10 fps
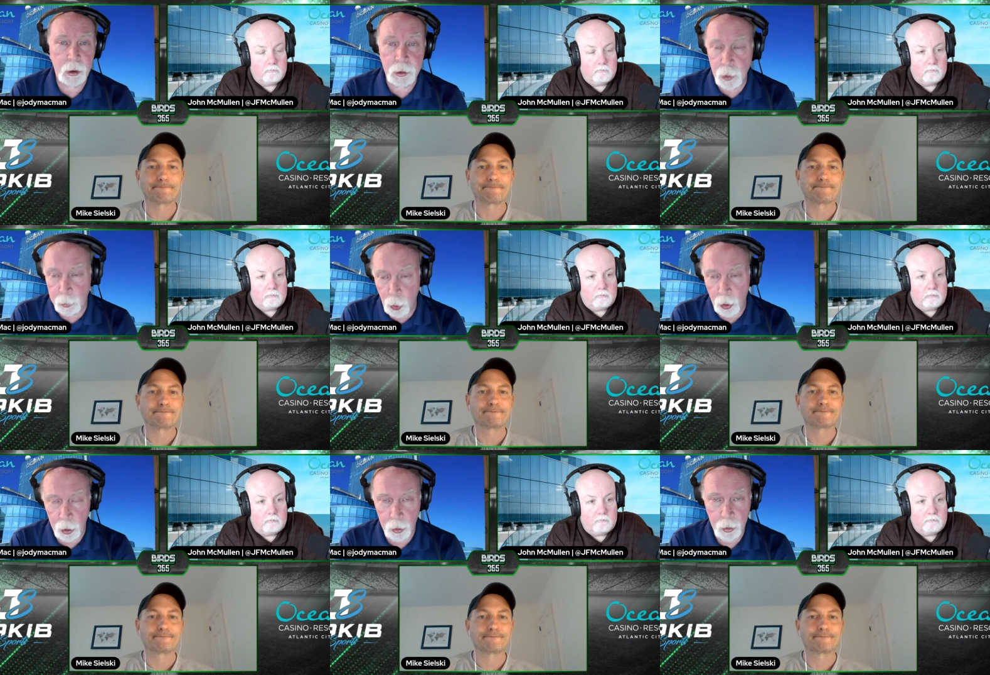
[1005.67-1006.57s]

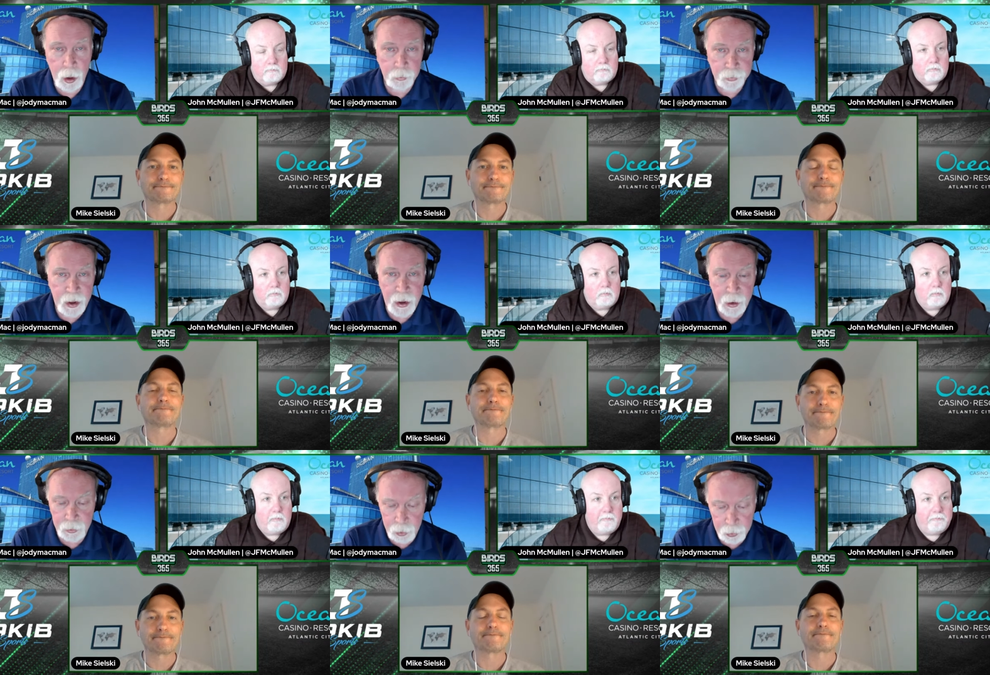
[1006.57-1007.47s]
Speaker 1: supporter and
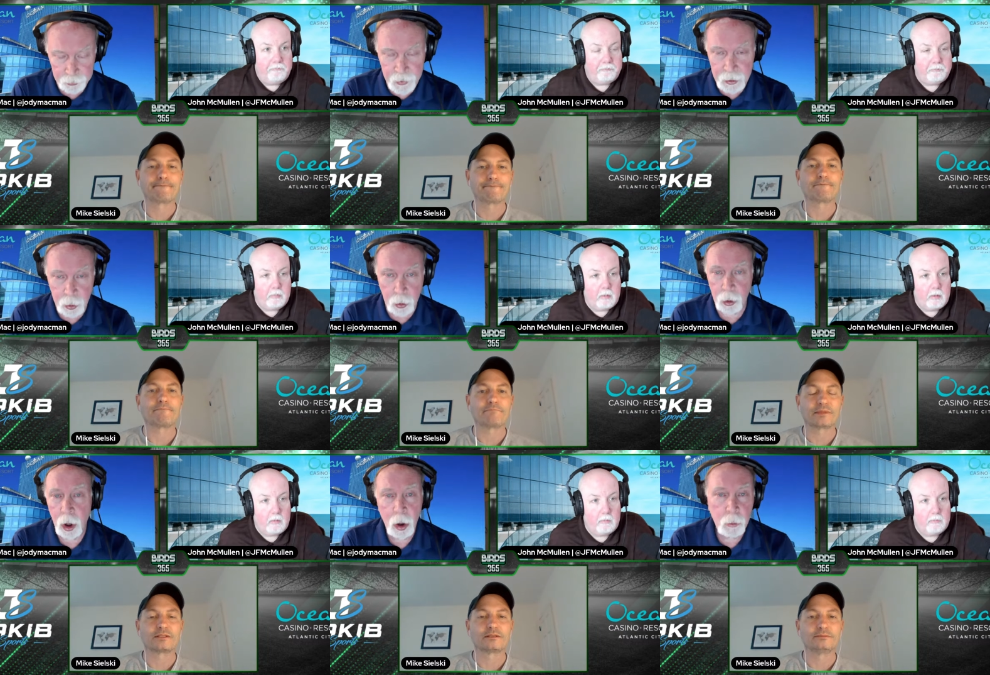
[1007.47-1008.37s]
fan and defender
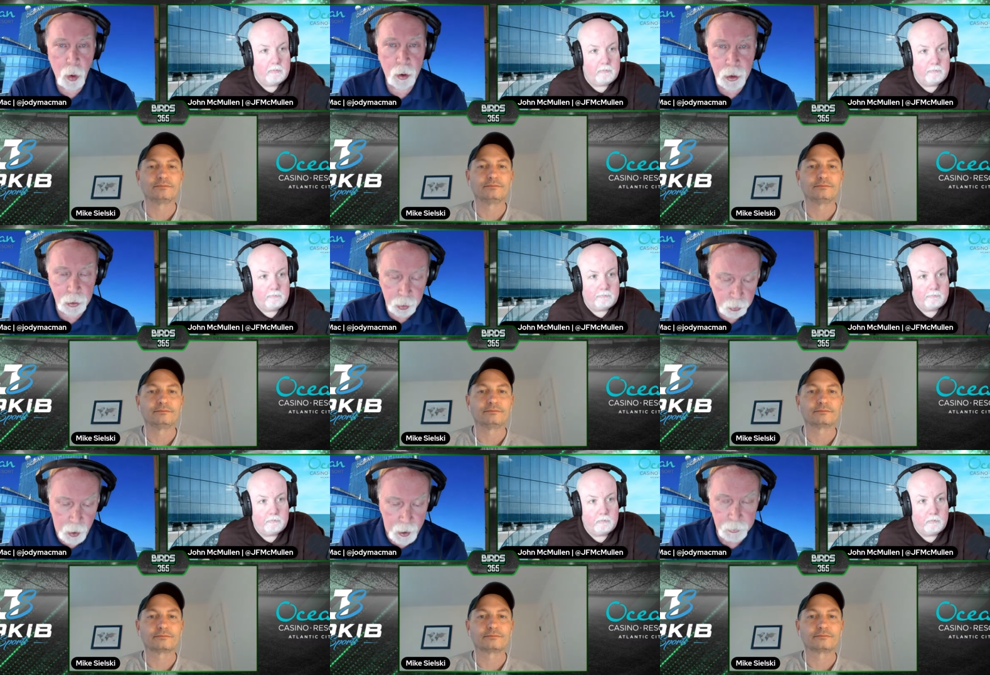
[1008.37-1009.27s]
more than
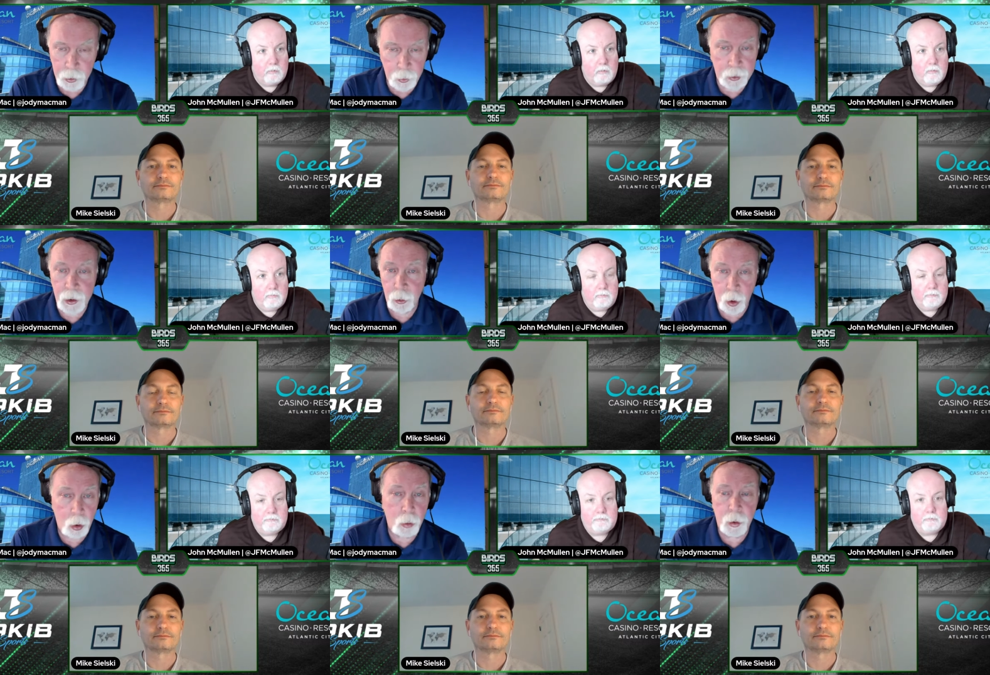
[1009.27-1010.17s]
detractor. And there were a
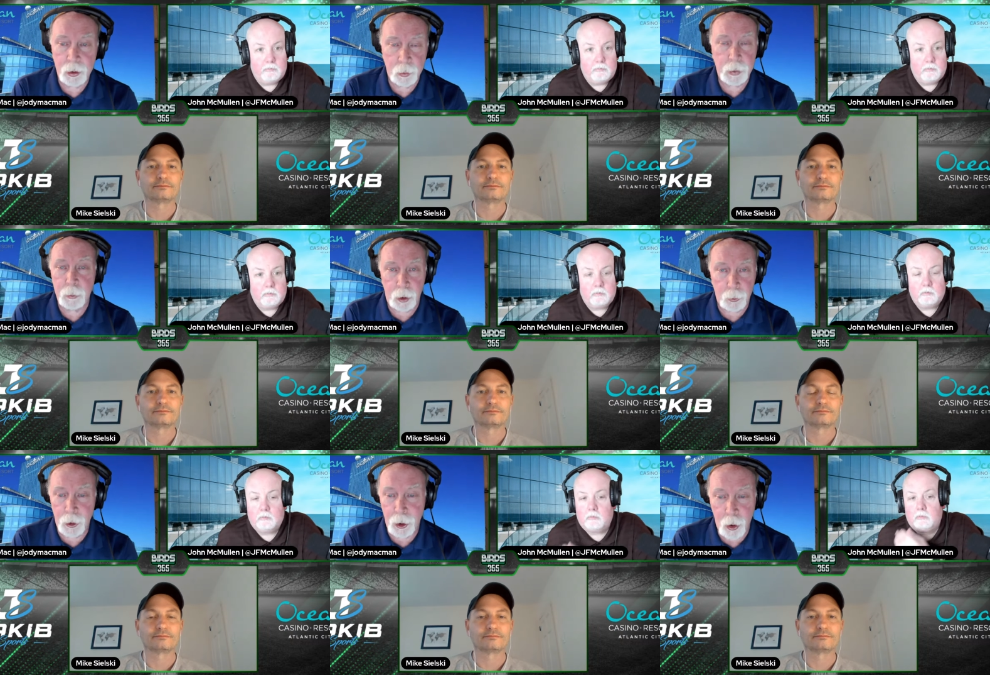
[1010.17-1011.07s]
whole bunch of people that
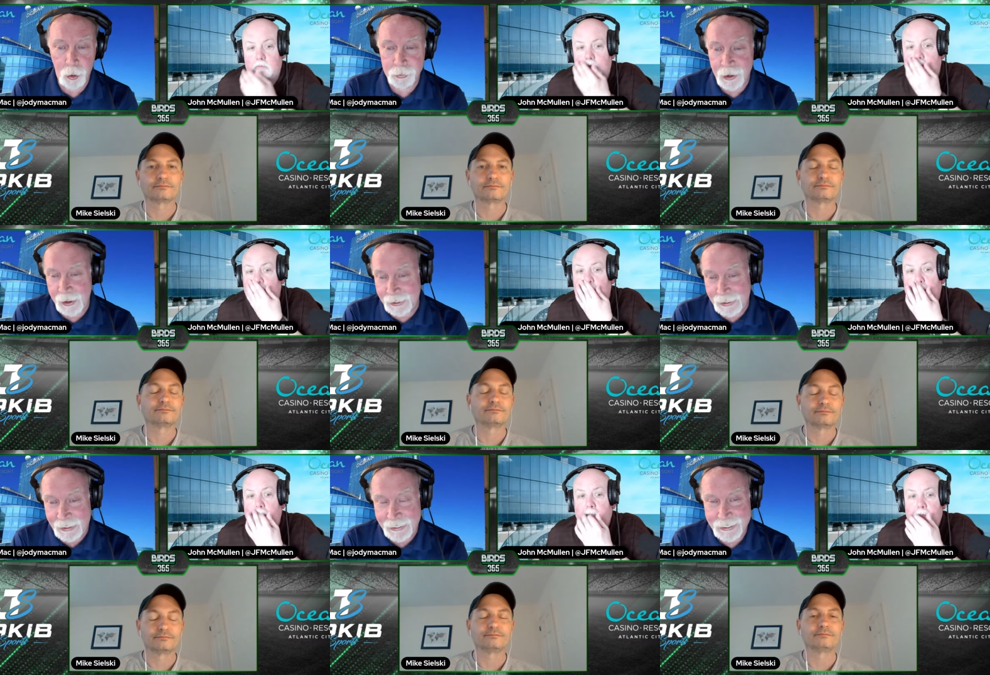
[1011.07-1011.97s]
were calling for that
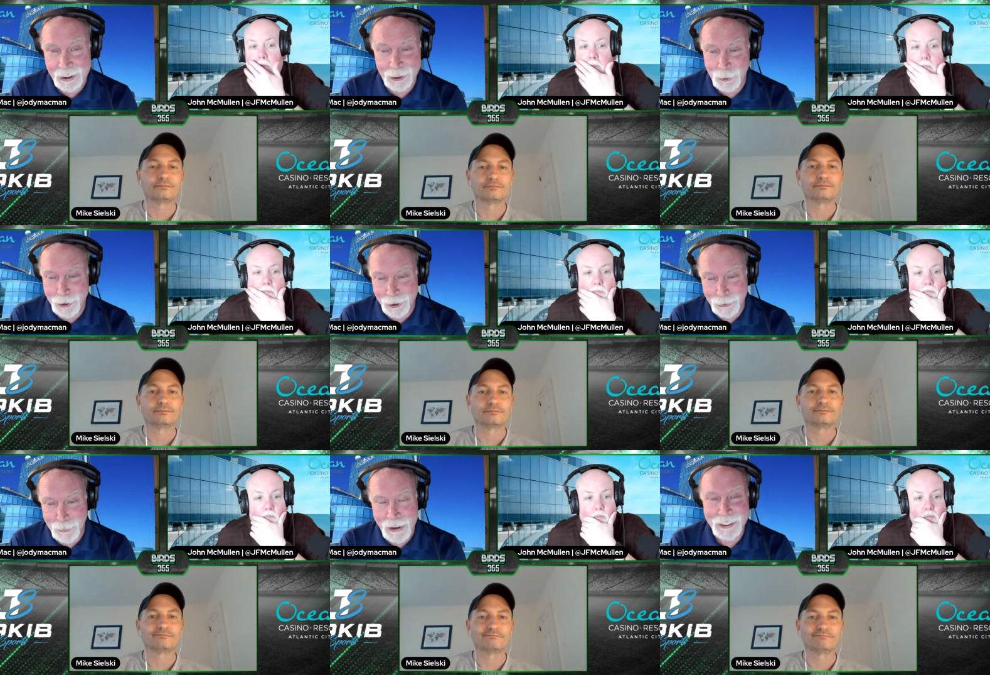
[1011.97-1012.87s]
guillotine you just
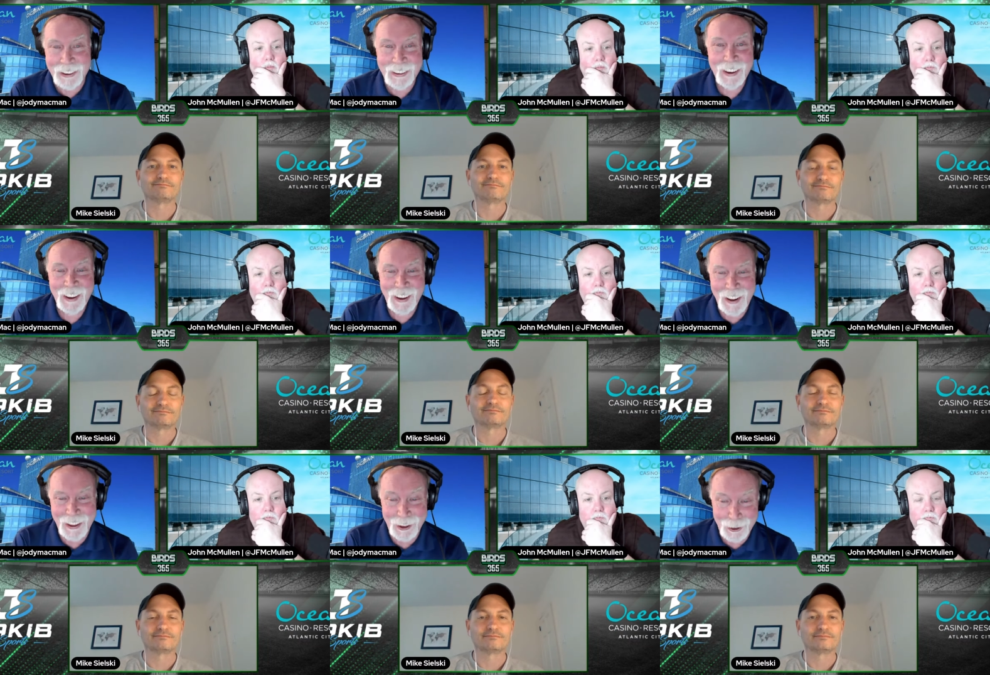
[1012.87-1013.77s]
mentioned
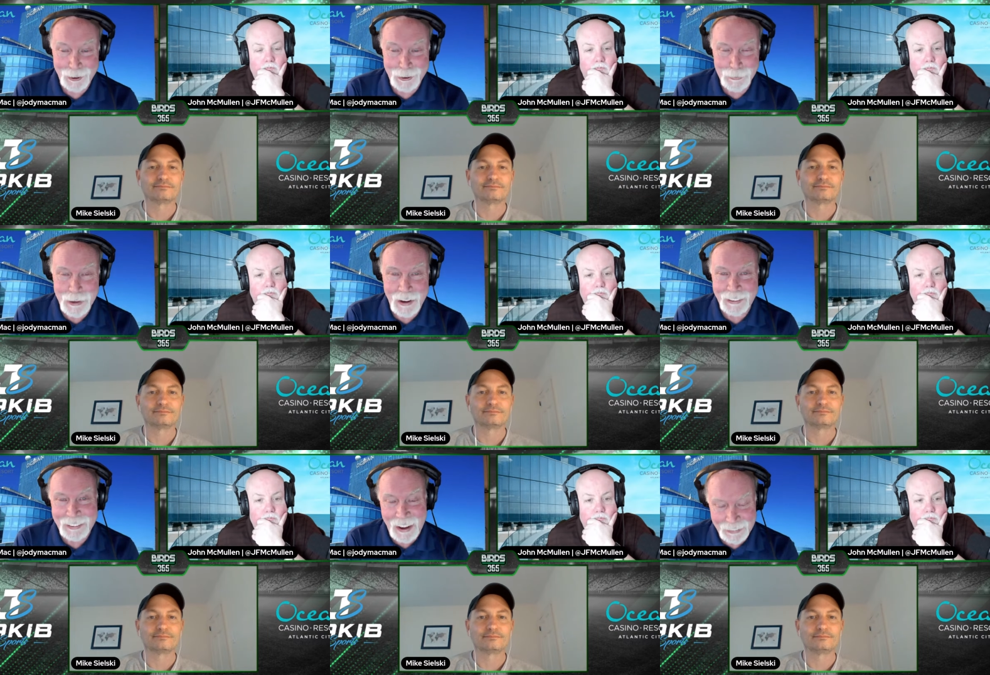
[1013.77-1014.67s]
uh, that could come down at
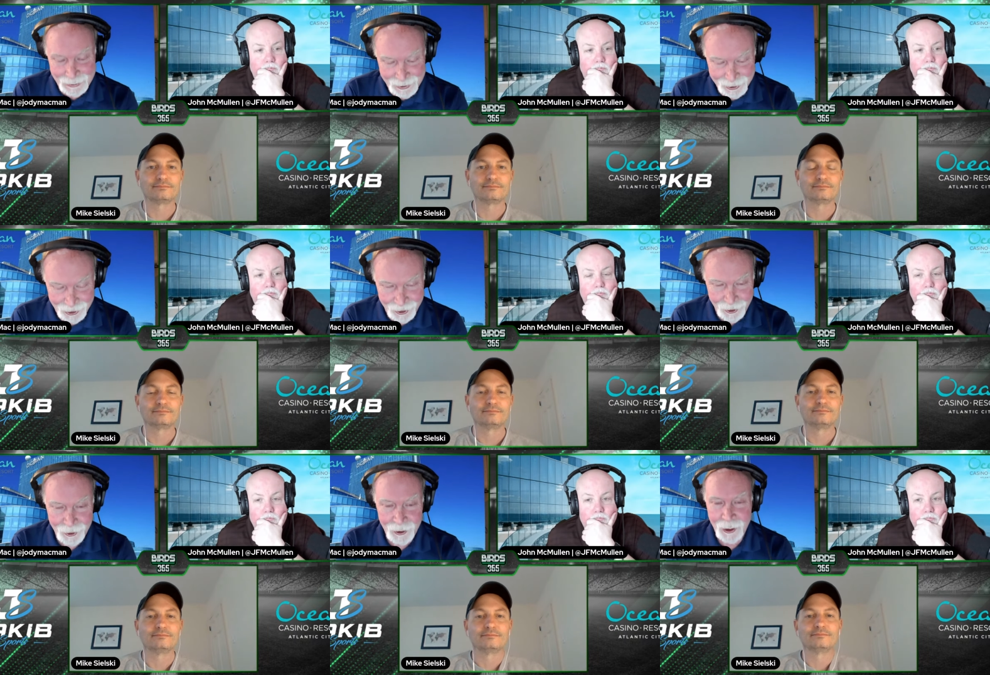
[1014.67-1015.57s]
the end of this year.